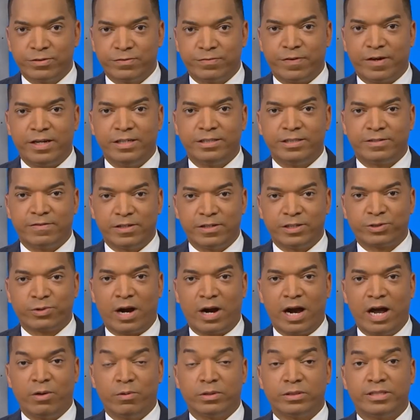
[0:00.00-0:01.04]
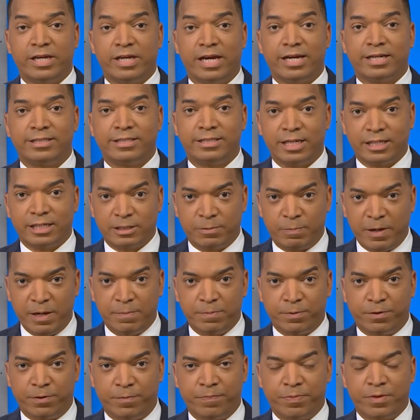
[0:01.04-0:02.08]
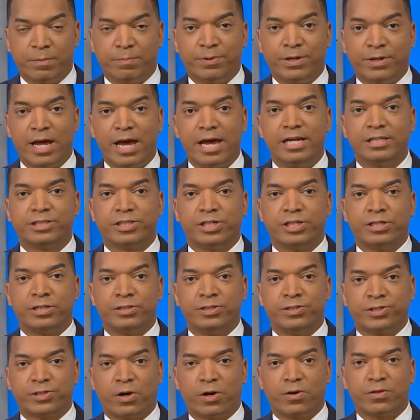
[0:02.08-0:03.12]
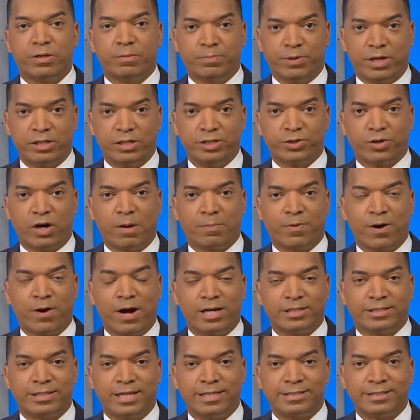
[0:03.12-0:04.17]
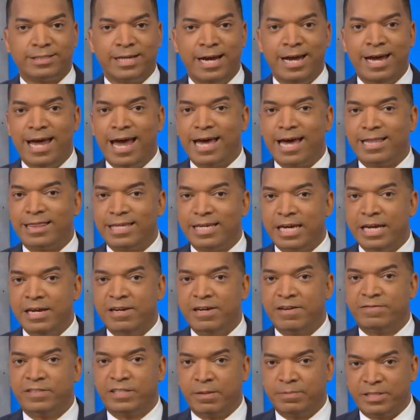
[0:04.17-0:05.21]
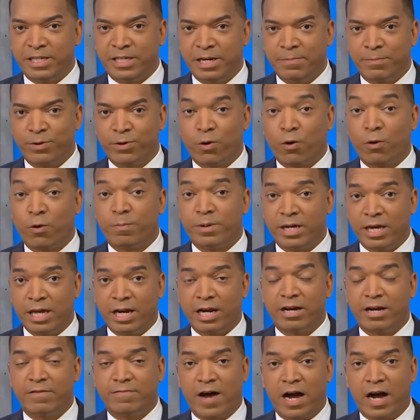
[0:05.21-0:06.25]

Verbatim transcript: phase of the trial will take 6 people. The plan is to start the blood draw process at the end of September or beginning of